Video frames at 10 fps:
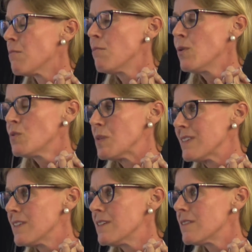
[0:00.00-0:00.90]
most
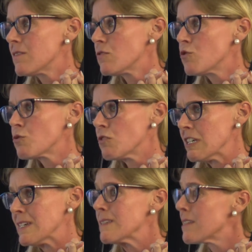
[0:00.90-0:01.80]
business
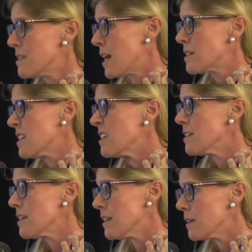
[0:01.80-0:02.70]
truly is
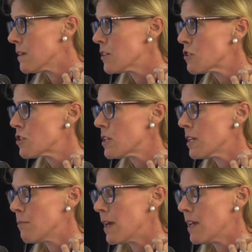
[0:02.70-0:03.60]
conducted in English
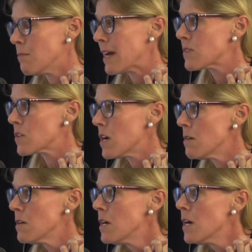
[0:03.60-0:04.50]
in Mexico.